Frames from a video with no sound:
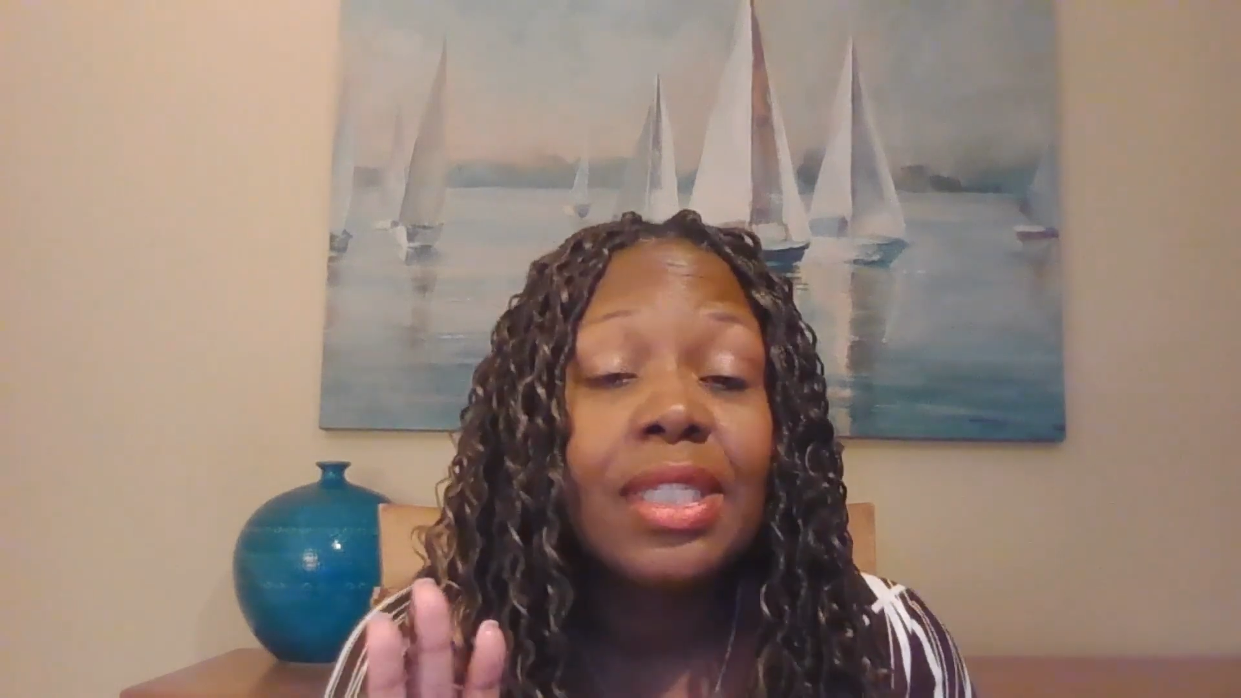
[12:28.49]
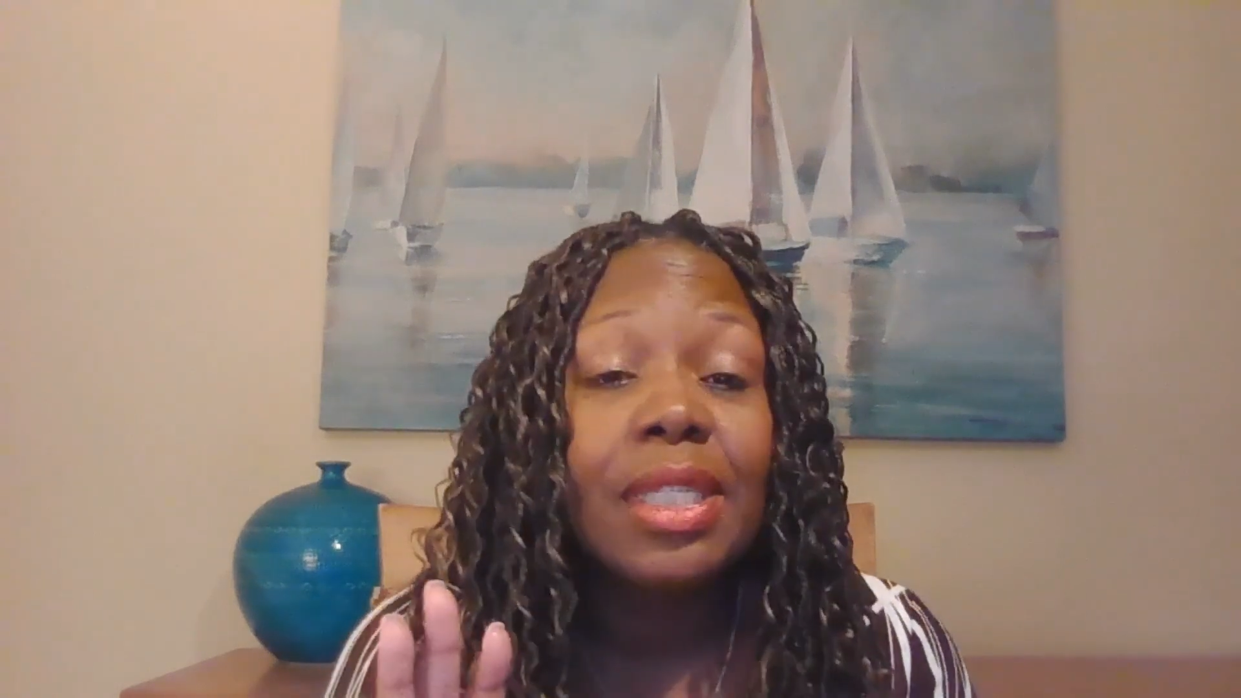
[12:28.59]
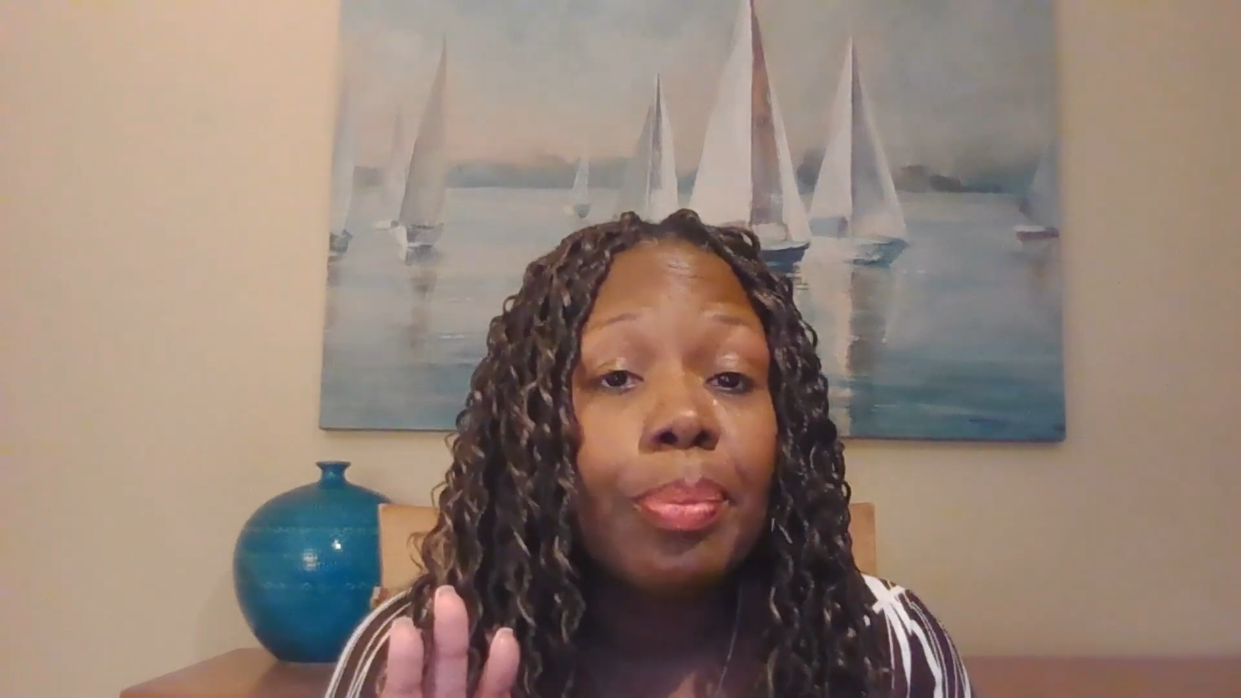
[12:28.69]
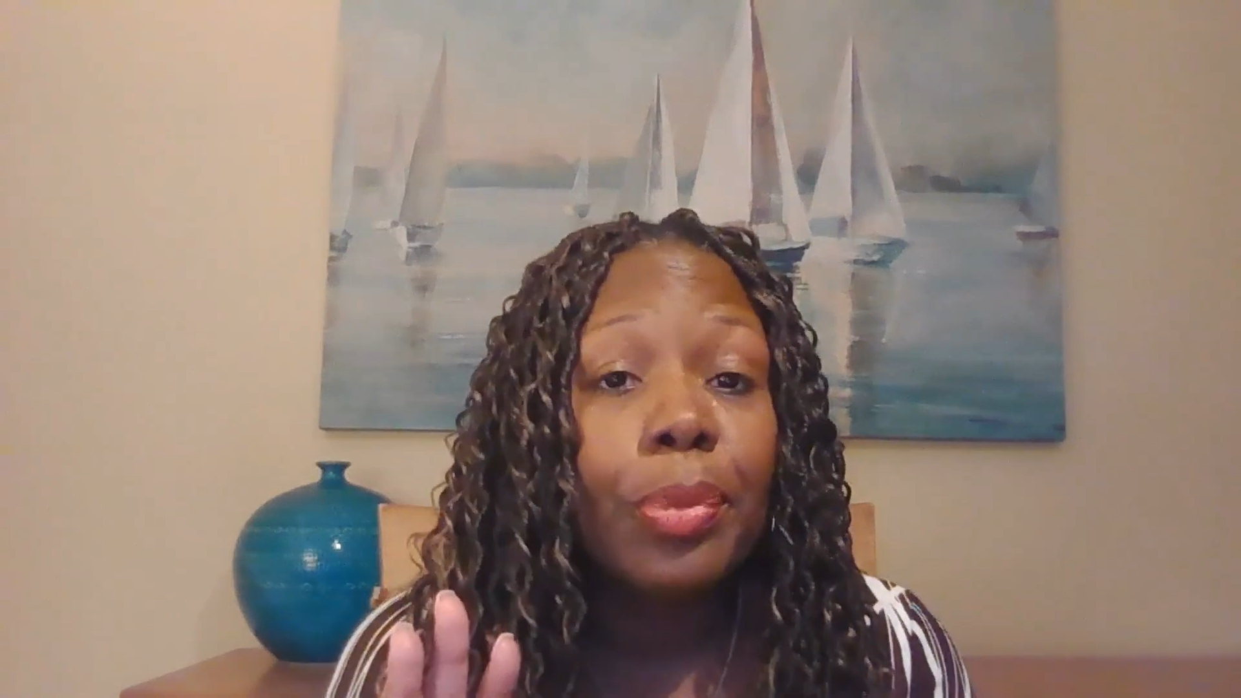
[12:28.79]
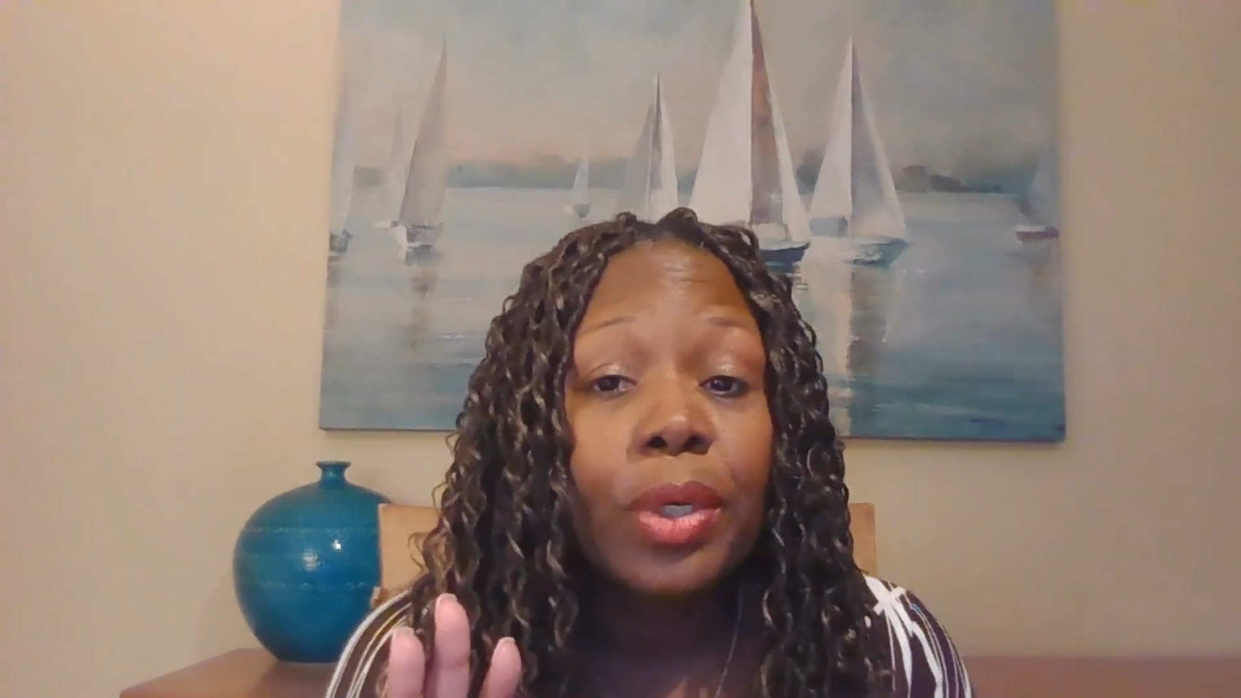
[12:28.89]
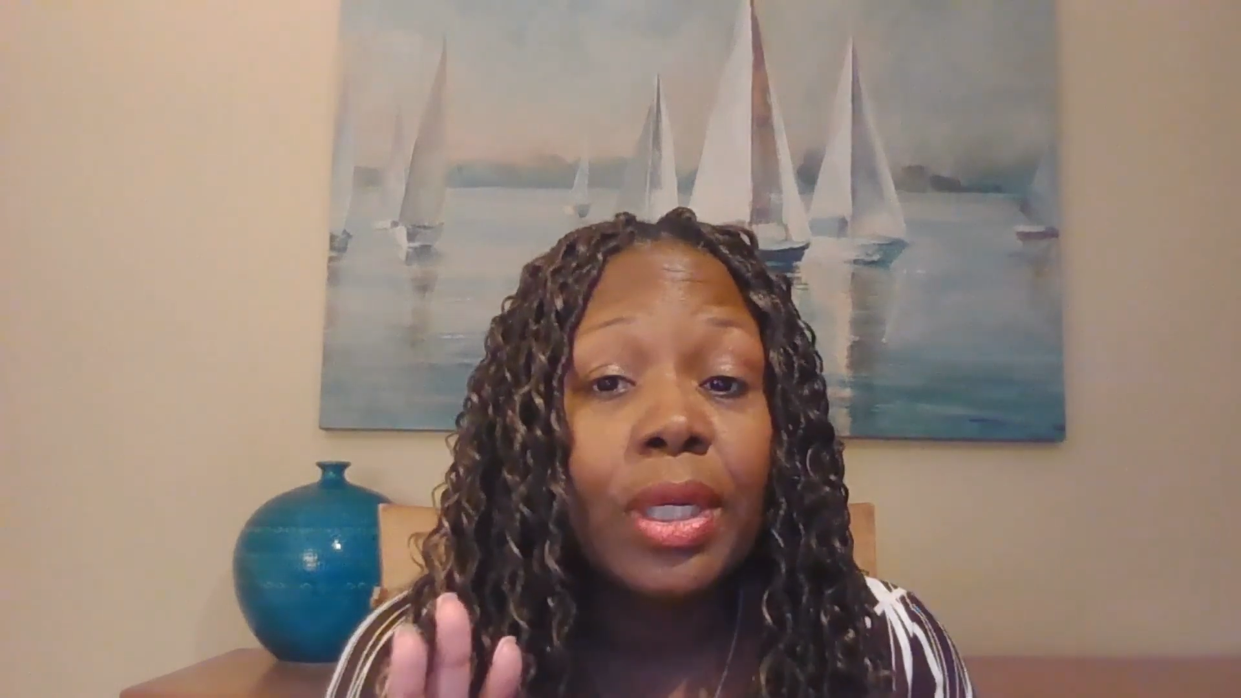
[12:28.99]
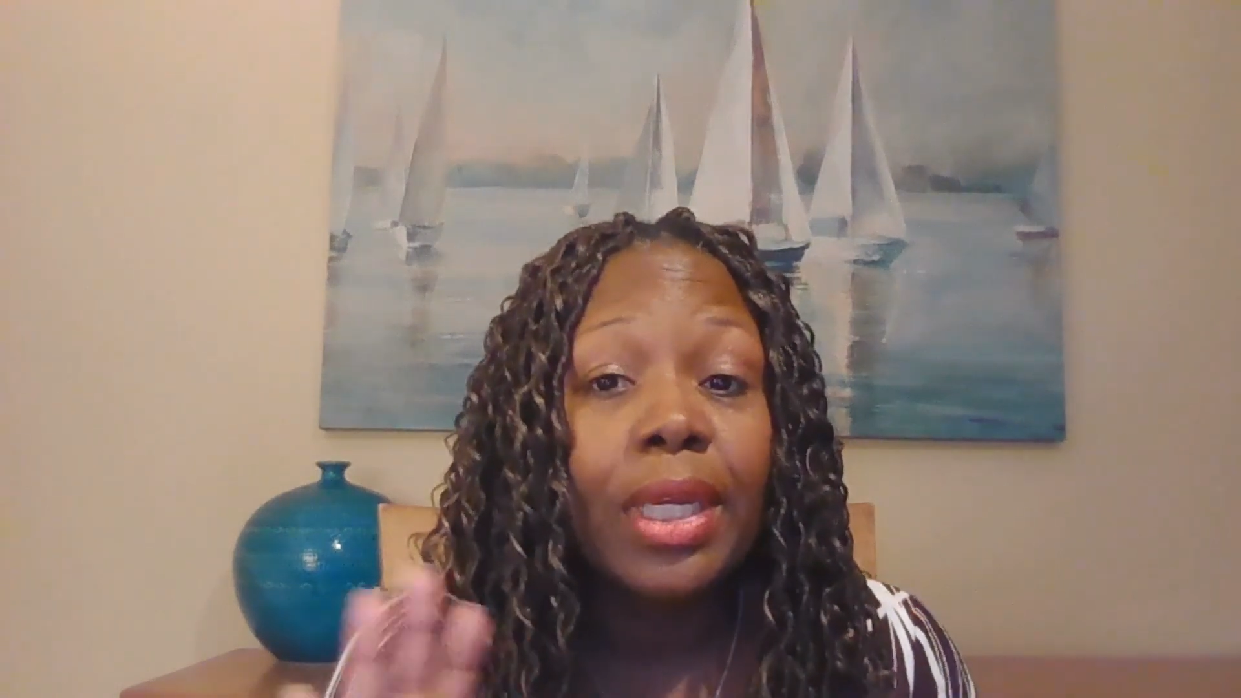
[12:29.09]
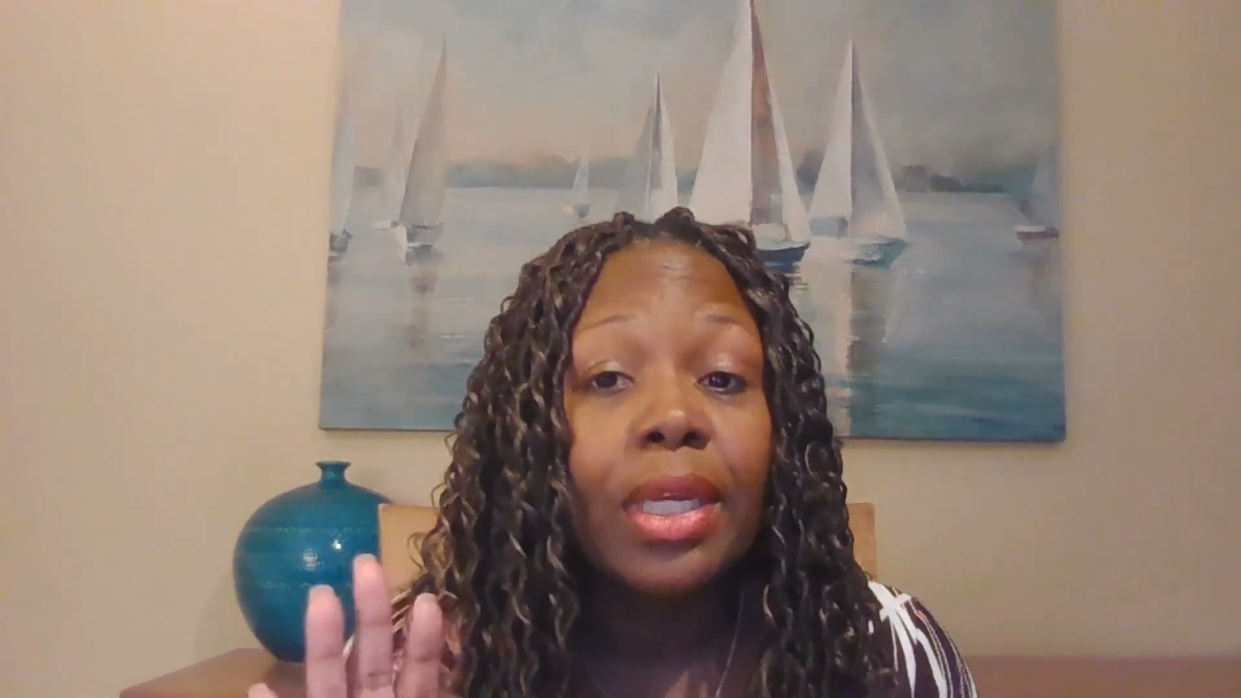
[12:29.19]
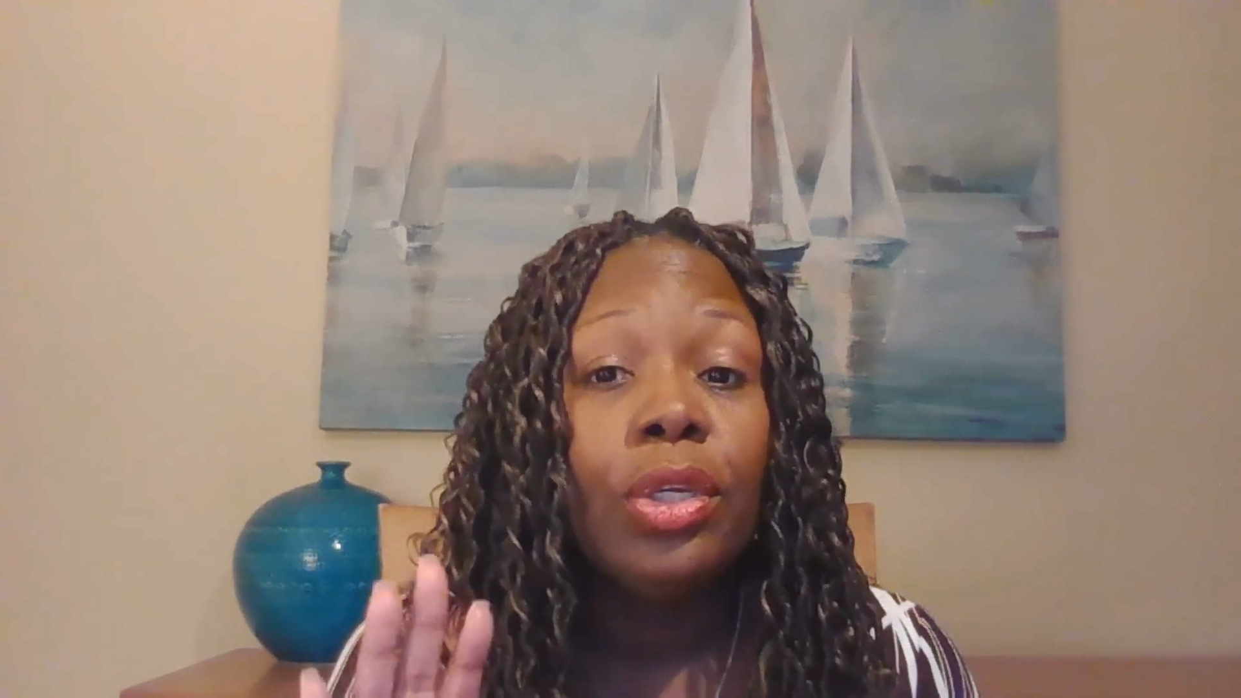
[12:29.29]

simple click.